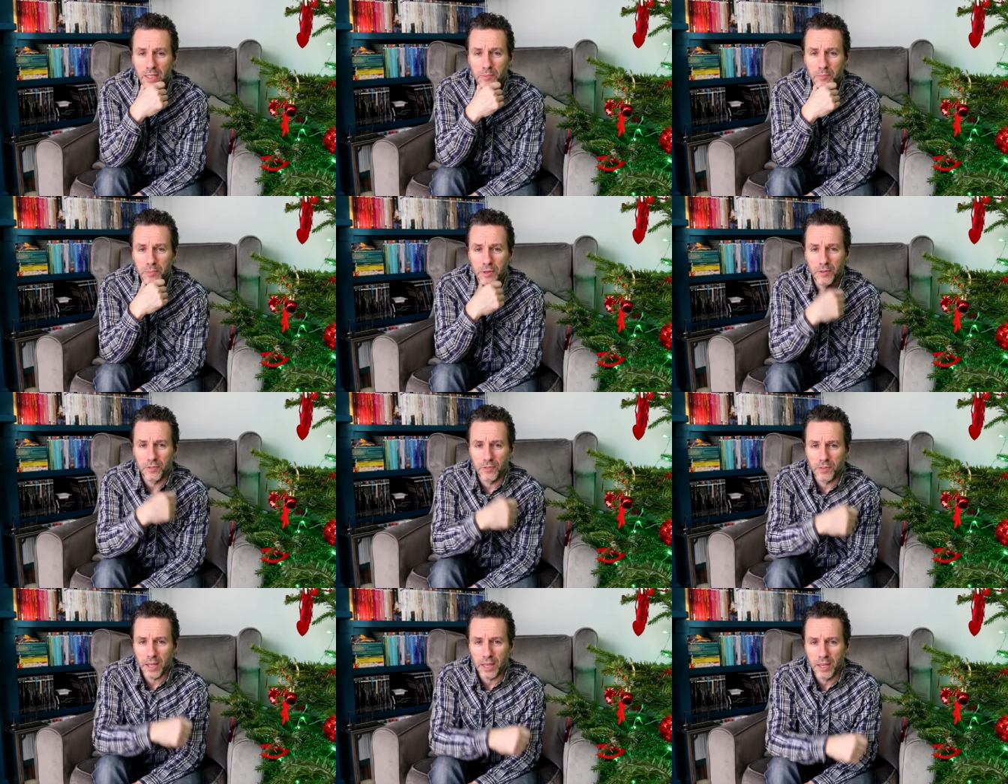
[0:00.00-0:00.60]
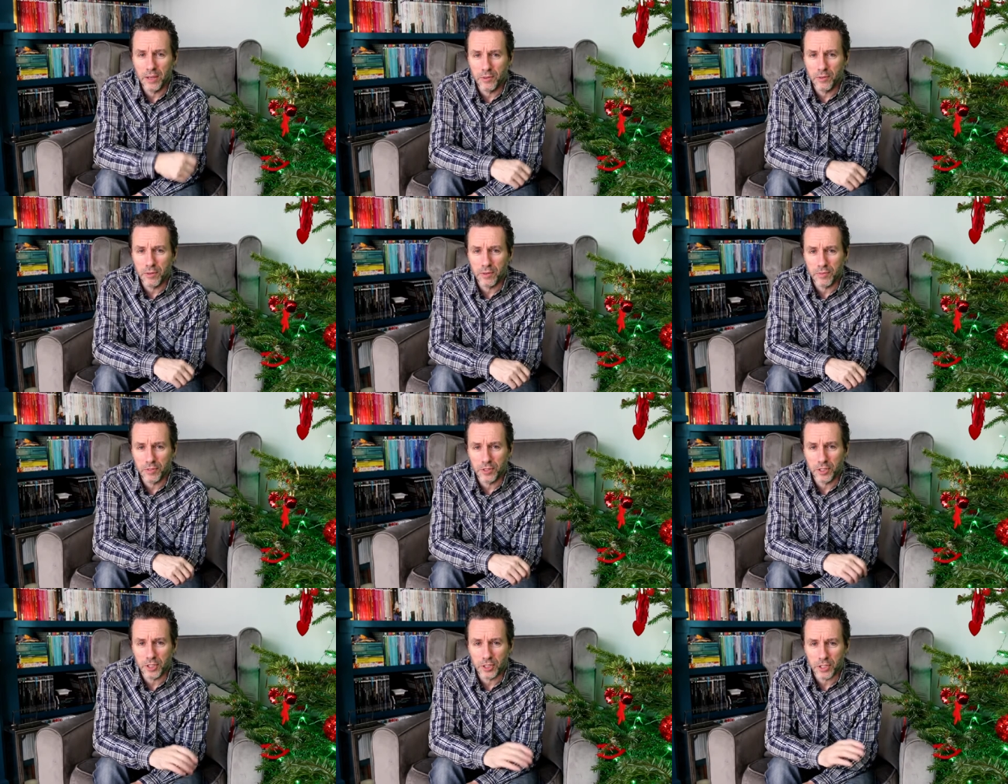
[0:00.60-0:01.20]
But if they
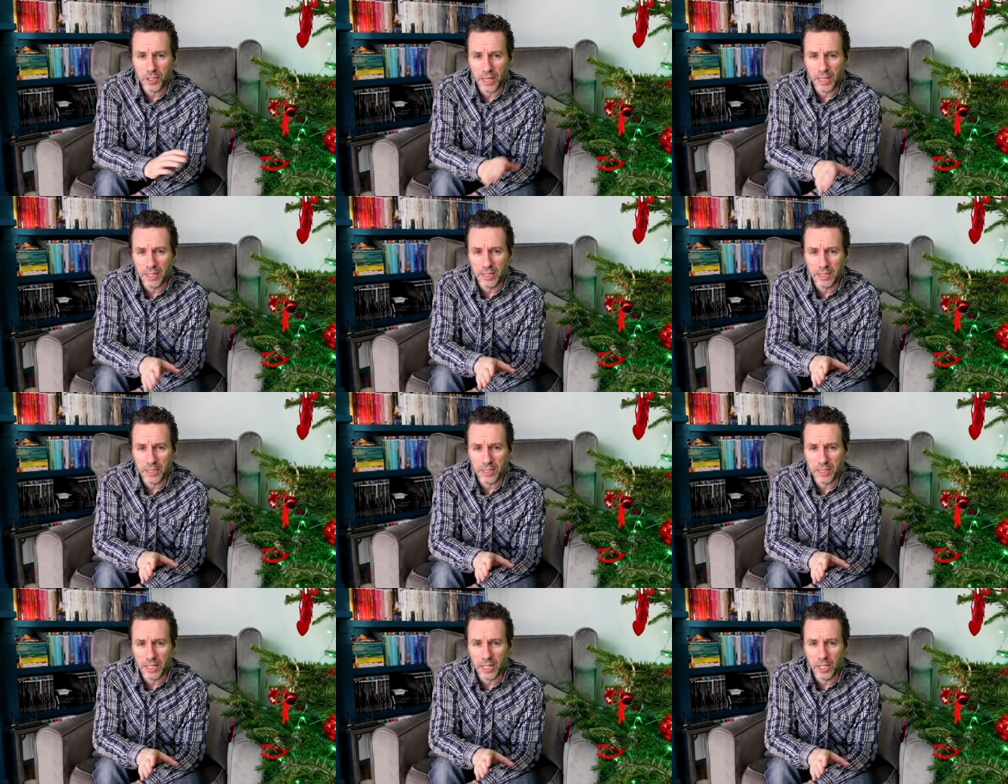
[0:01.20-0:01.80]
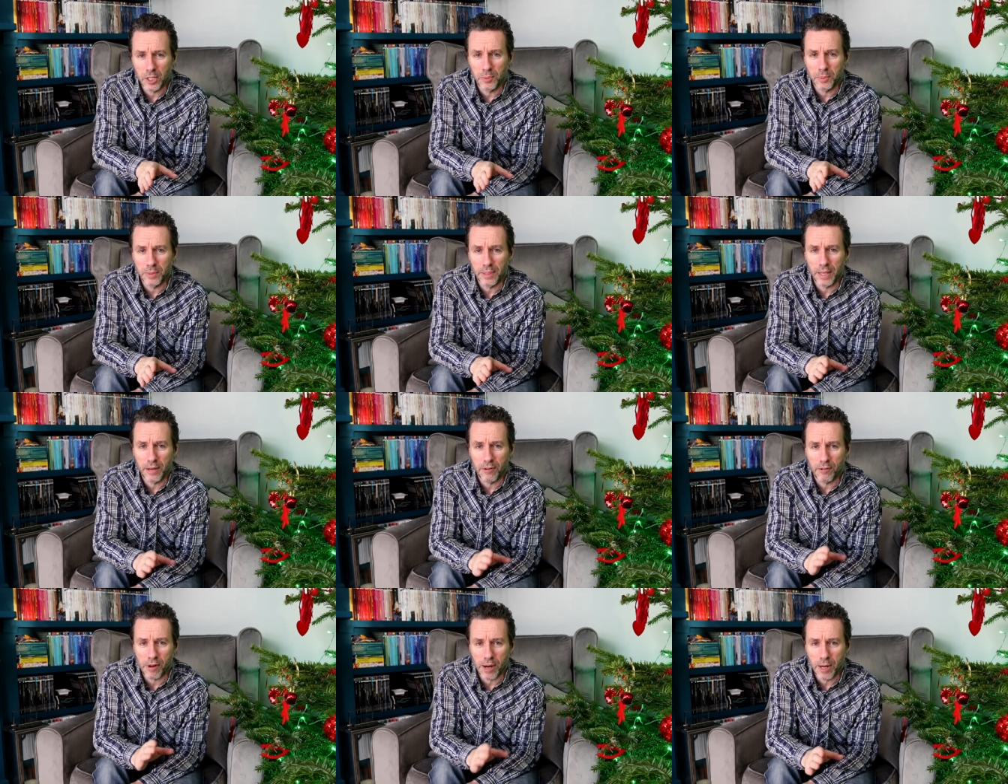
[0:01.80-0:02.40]
just get to the stage when
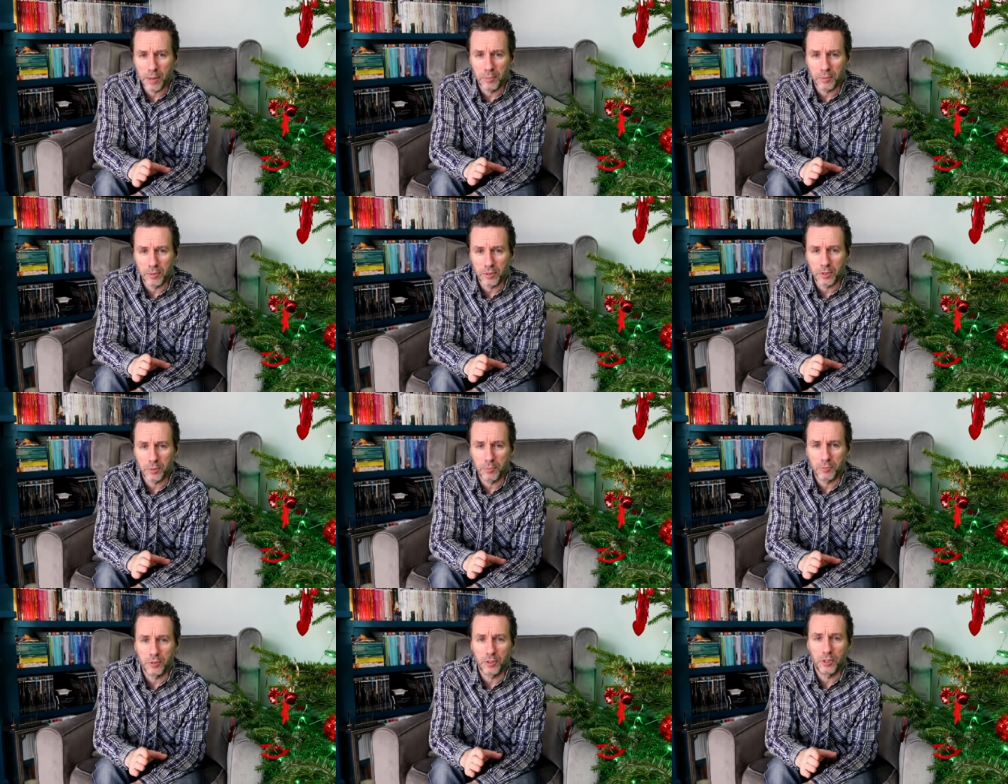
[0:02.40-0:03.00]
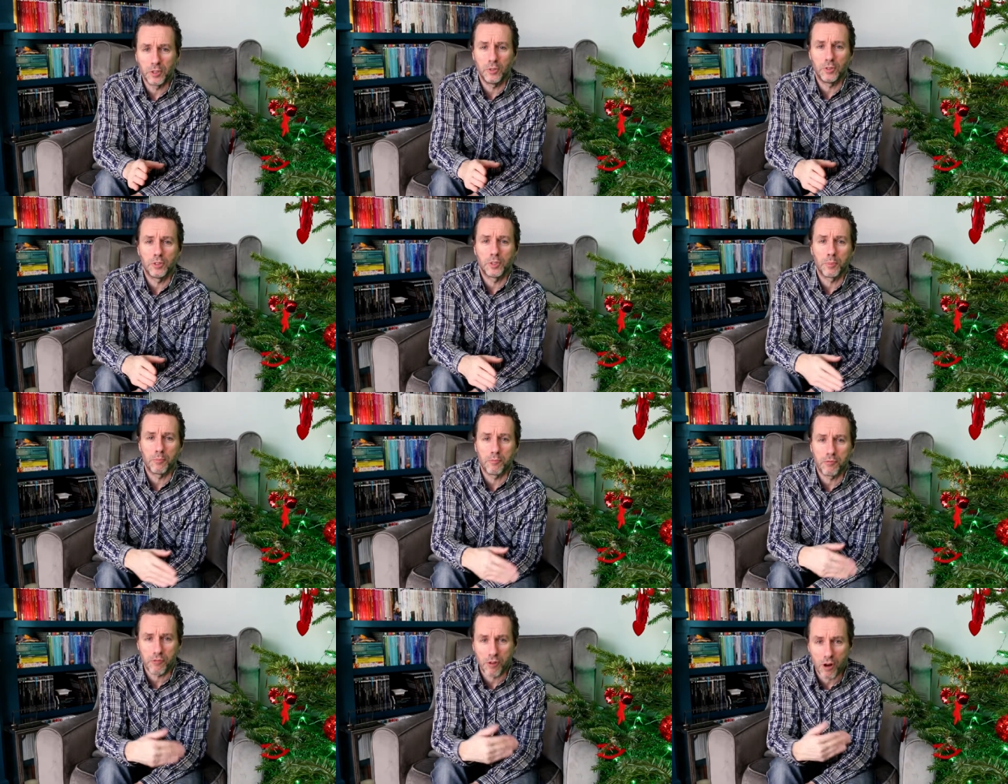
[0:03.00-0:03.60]
they're able to produce a
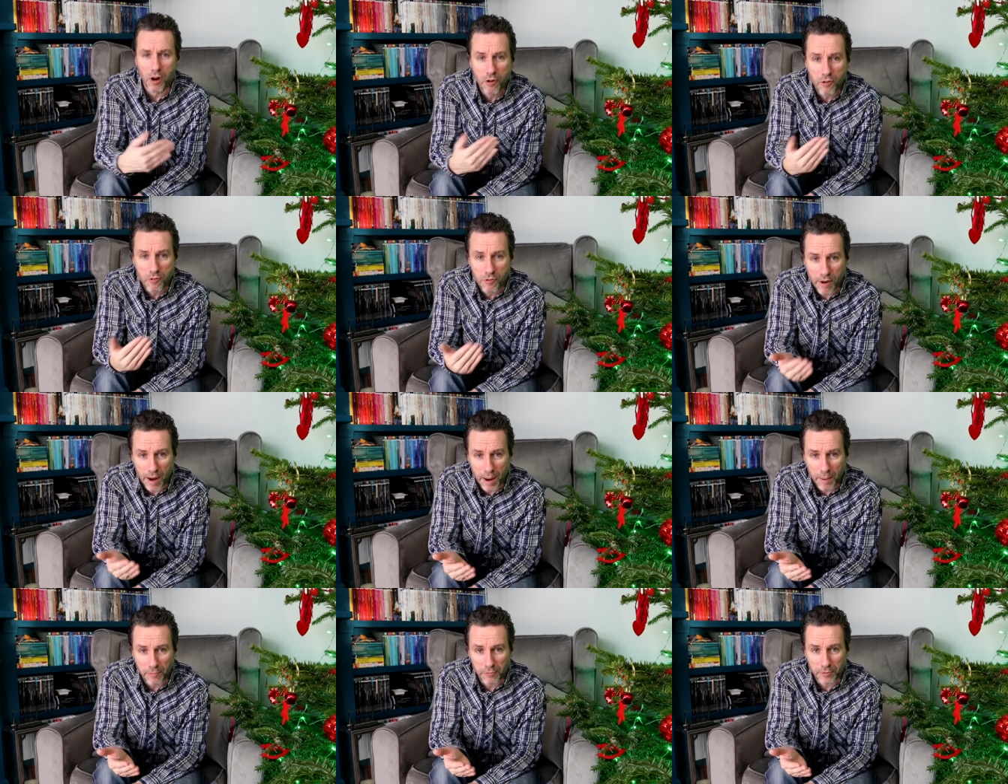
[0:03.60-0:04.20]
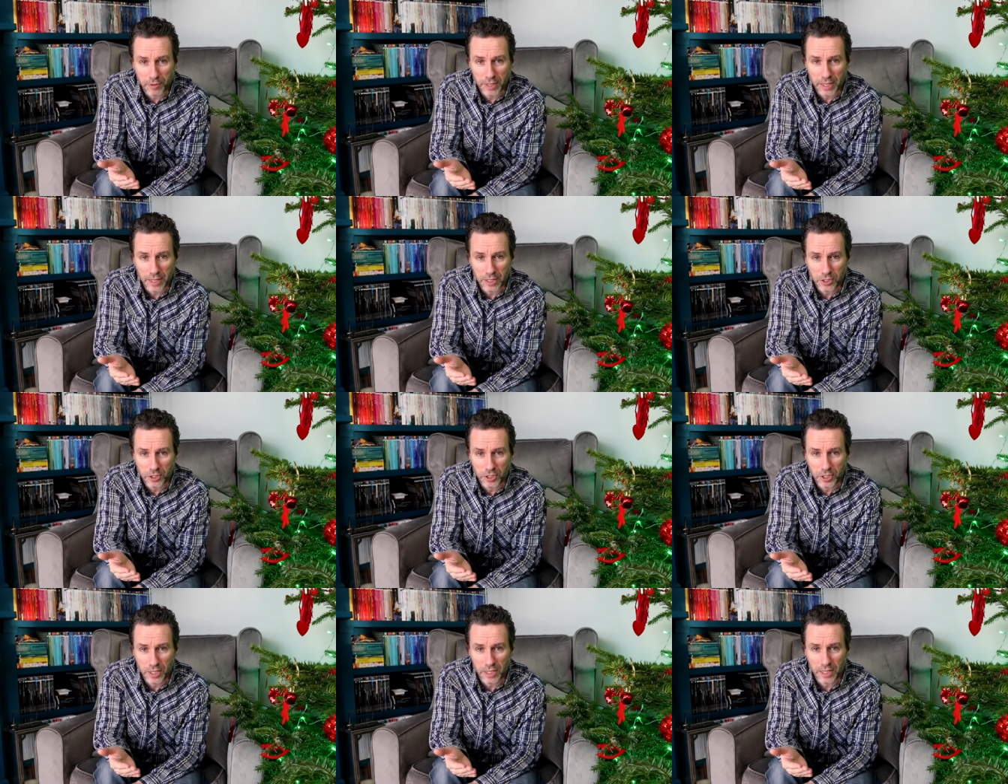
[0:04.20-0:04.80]
programme for
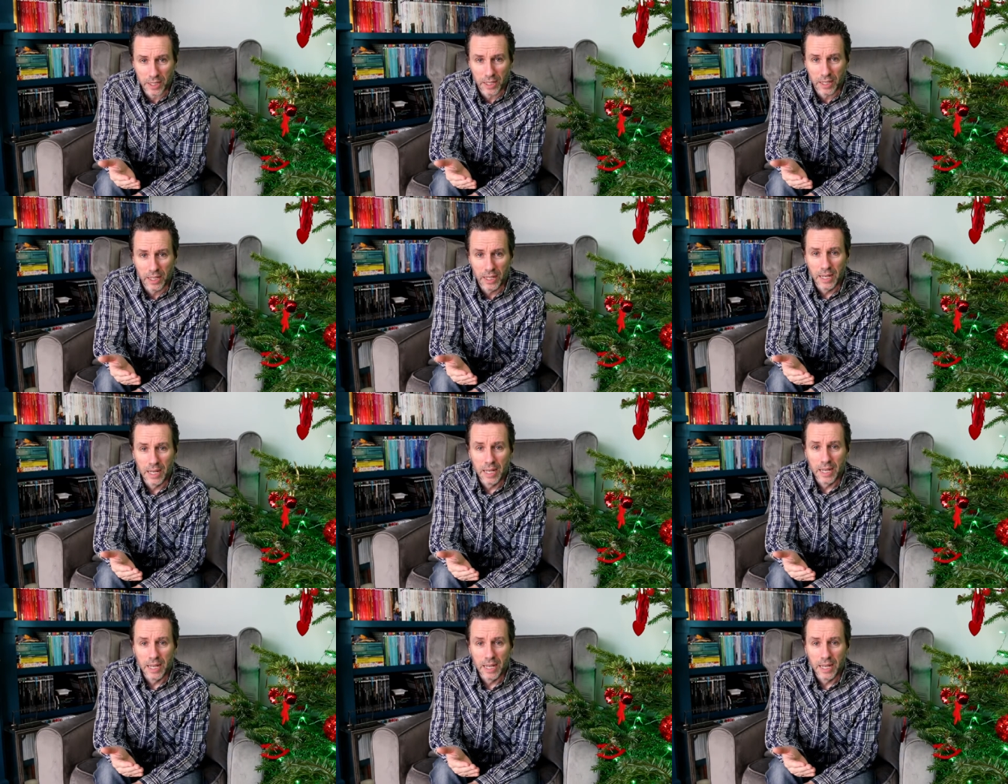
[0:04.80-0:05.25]
next year